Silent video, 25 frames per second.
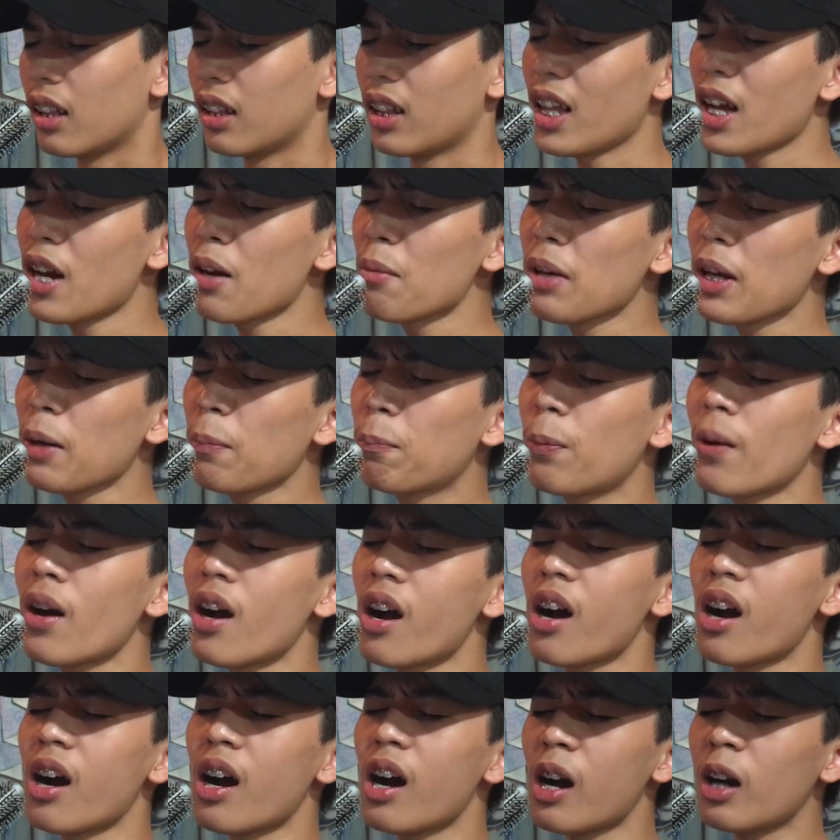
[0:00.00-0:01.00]
Let me
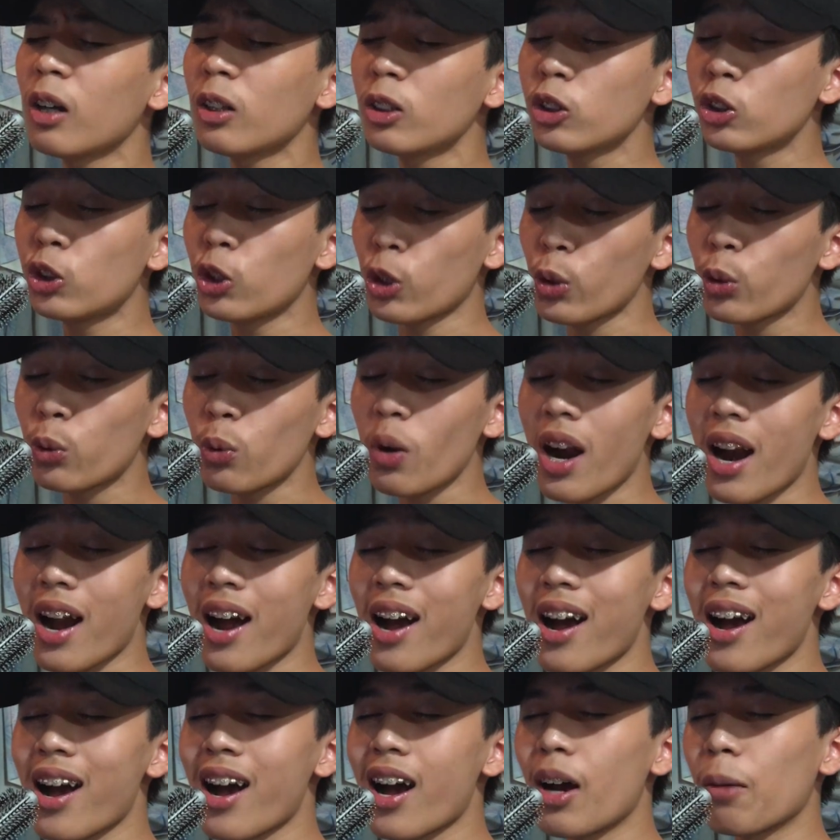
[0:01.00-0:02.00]
bow to
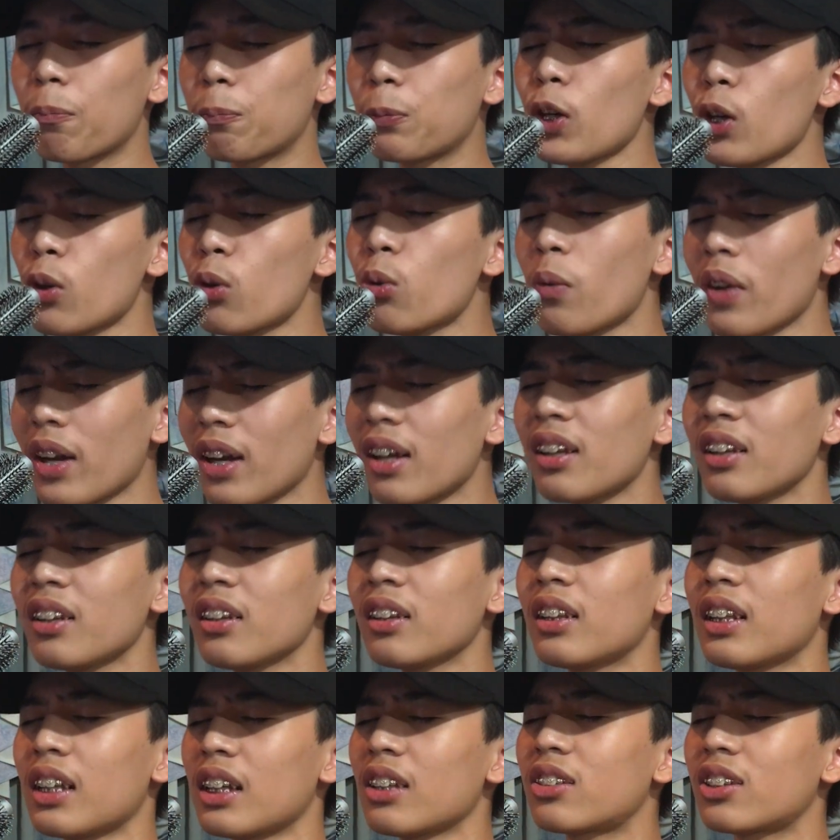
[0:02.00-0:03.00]
grab you
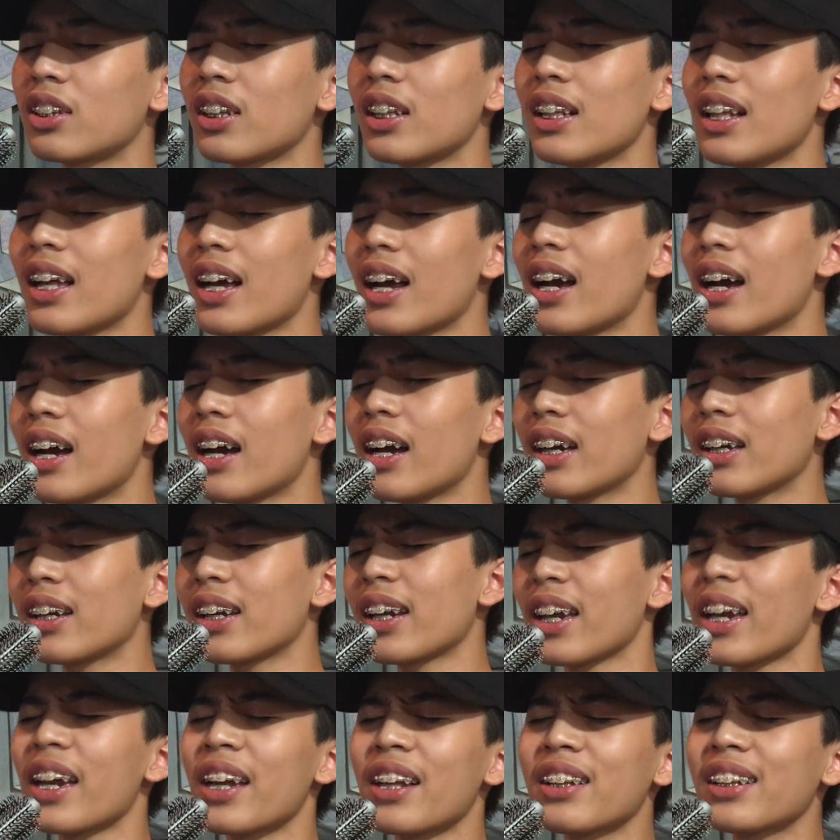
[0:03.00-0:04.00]
in this light
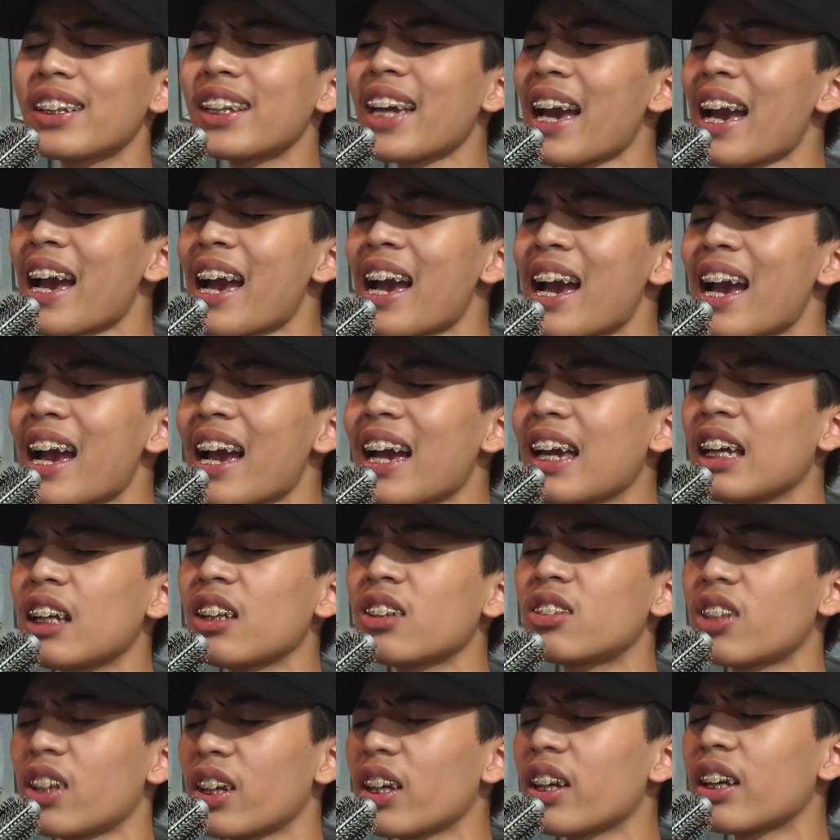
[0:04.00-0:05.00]
in
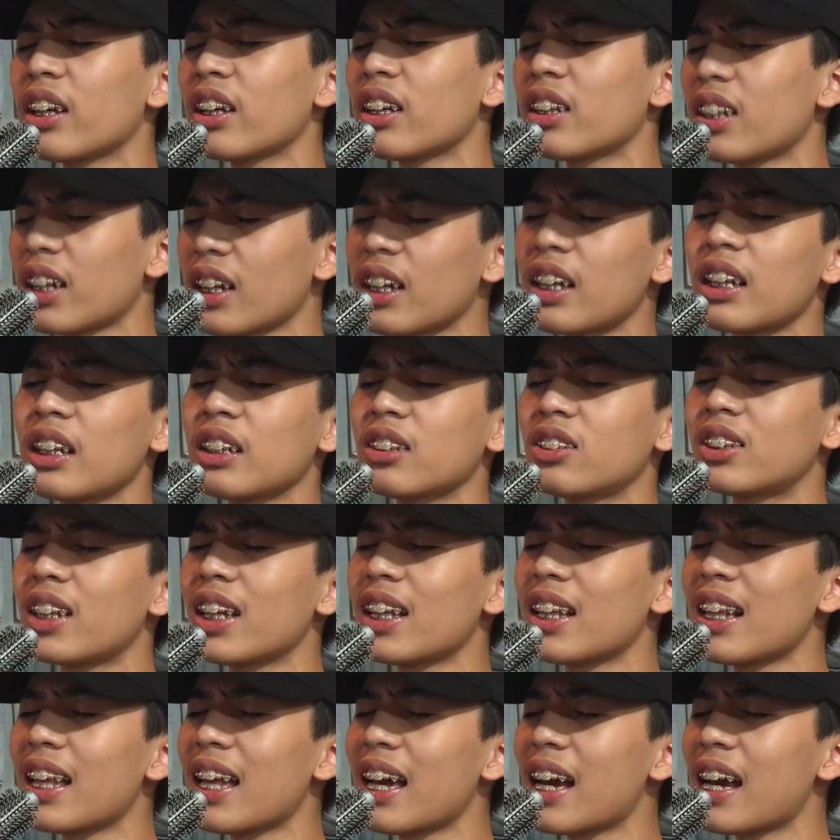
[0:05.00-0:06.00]
case it is
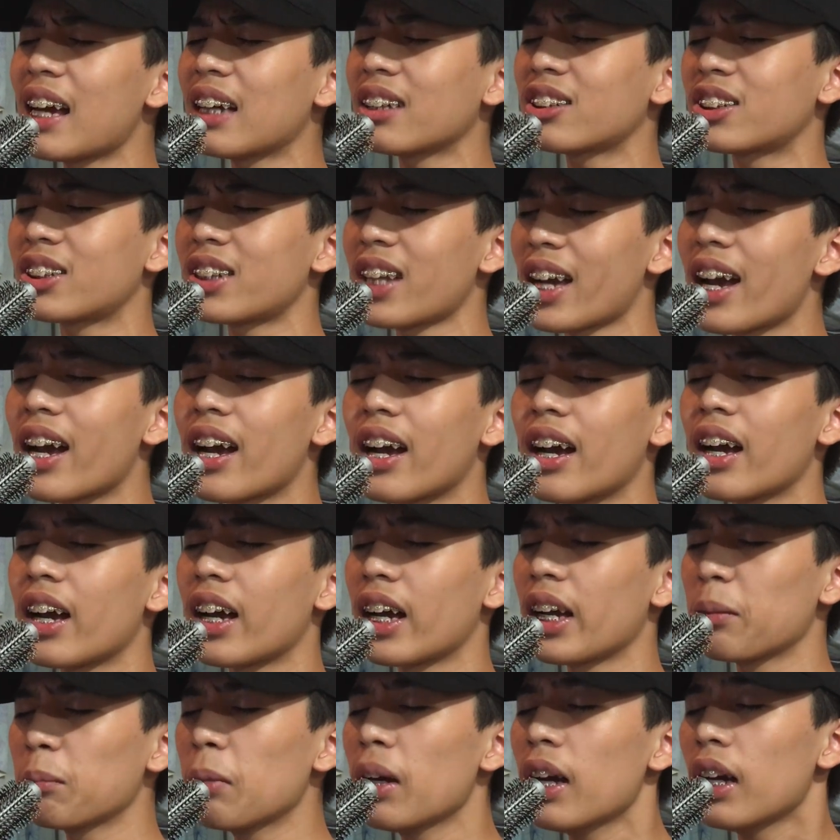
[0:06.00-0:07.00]
the last
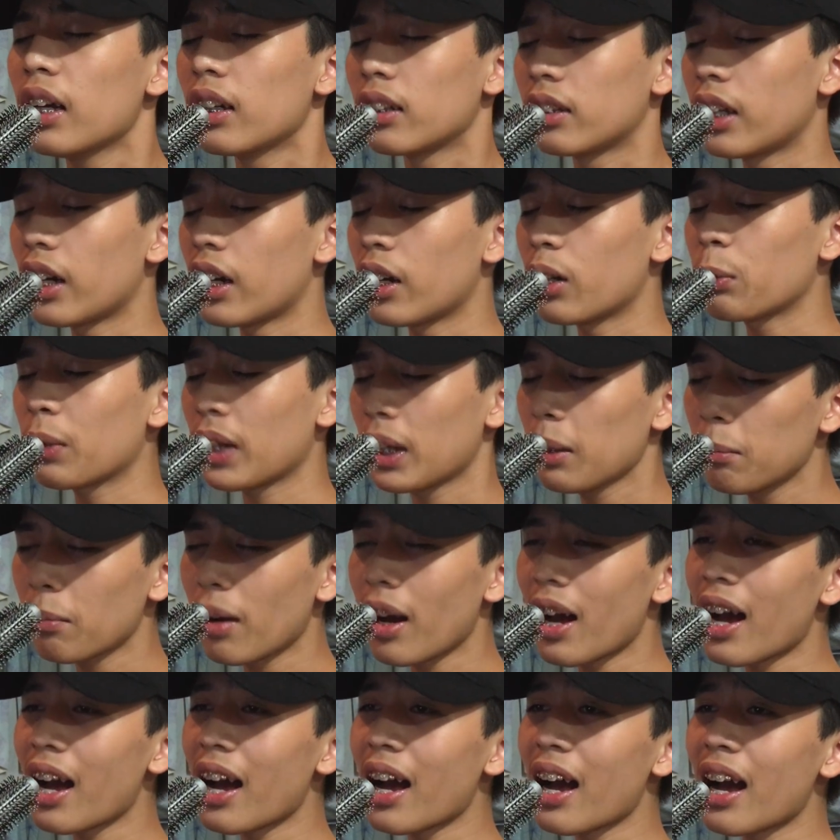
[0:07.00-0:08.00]
time that we
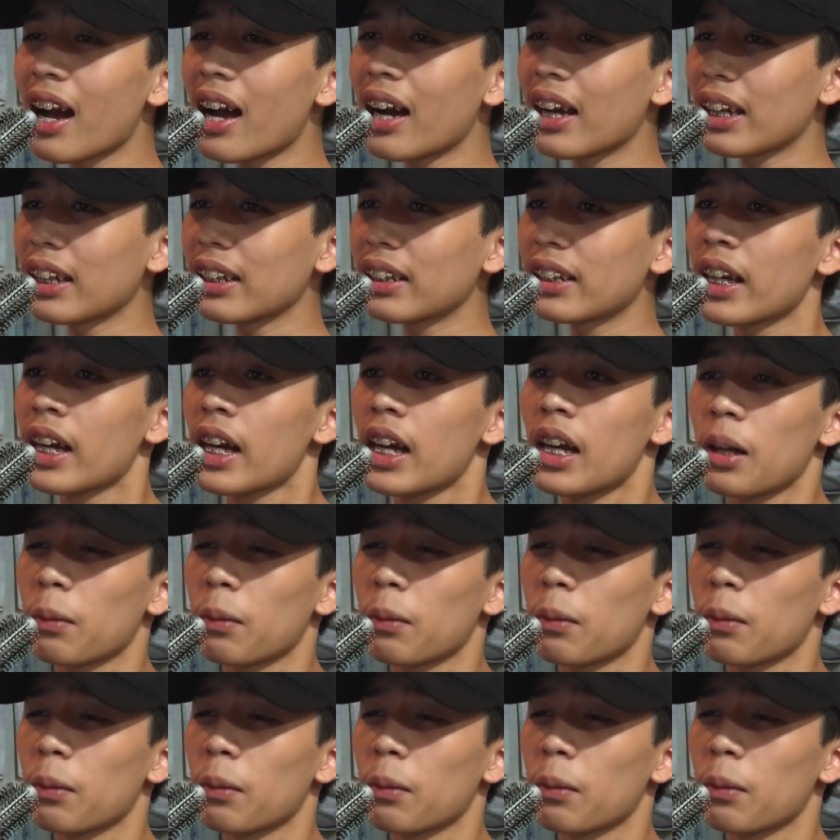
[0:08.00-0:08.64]
might